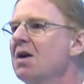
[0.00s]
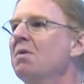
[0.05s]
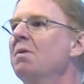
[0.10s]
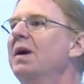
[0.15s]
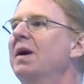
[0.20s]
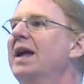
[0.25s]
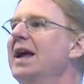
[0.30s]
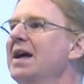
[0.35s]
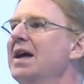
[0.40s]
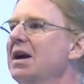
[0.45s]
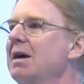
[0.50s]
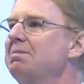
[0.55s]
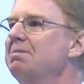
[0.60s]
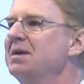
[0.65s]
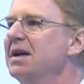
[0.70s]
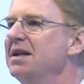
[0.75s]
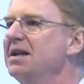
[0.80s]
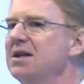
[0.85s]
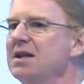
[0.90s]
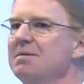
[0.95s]
We can't
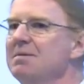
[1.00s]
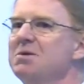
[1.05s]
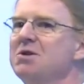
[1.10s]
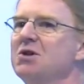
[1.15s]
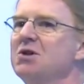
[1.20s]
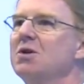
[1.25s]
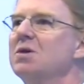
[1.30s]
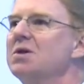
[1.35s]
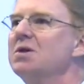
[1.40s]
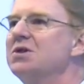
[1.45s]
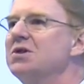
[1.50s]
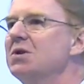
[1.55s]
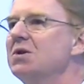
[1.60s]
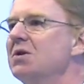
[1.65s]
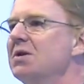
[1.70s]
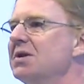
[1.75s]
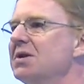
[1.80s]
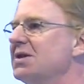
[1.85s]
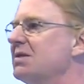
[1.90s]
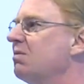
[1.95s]
update them, so as
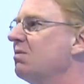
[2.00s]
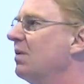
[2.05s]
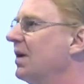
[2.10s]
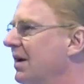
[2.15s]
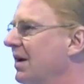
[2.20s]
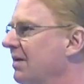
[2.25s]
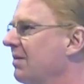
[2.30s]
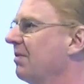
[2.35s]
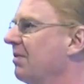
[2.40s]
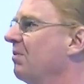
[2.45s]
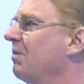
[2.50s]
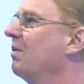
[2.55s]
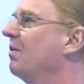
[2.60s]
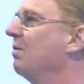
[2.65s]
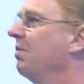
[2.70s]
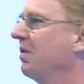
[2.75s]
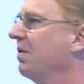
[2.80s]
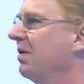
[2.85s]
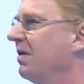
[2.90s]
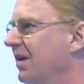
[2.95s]
soon as
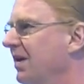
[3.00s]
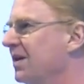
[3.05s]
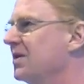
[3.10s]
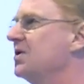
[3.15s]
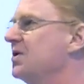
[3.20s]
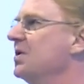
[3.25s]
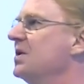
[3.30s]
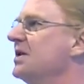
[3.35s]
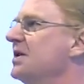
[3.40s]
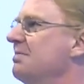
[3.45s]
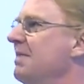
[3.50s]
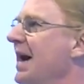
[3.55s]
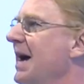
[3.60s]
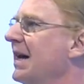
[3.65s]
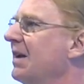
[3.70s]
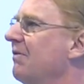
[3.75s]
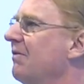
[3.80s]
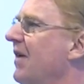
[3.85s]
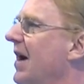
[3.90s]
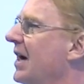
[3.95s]
a
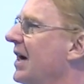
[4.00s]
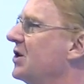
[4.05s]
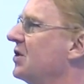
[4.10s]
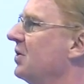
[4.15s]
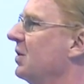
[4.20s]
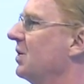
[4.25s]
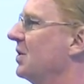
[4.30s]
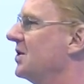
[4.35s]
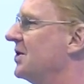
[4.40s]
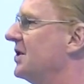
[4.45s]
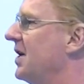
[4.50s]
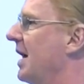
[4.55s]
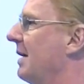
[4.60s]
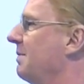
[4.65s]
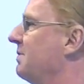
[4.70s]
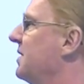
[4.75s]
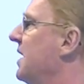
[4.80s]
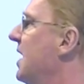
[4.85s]
manufacturer stops